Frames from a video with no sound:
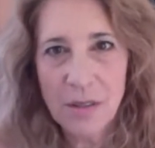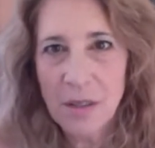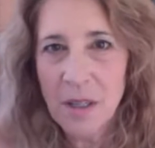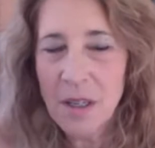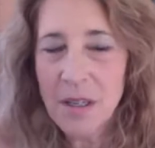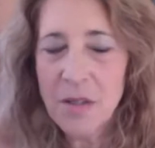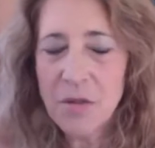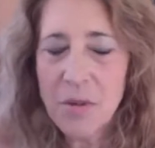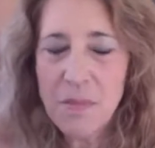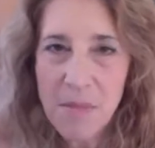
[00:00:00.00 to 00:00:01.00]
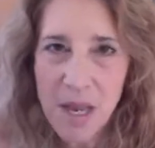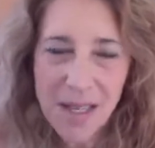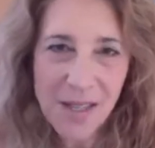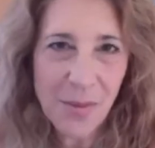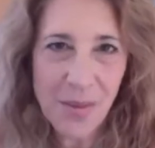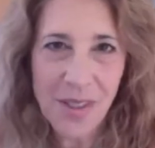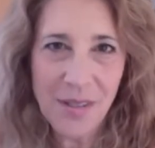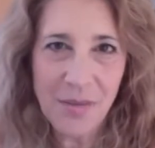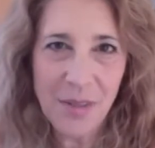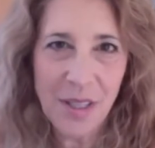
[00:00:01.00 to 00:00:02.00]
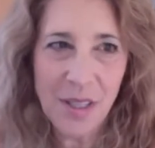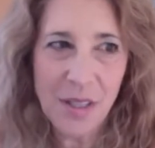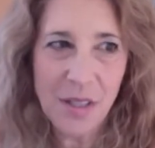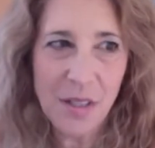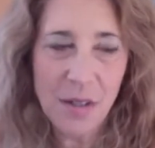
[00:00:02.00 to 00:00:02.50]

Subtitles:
It's a tremendous relief for kids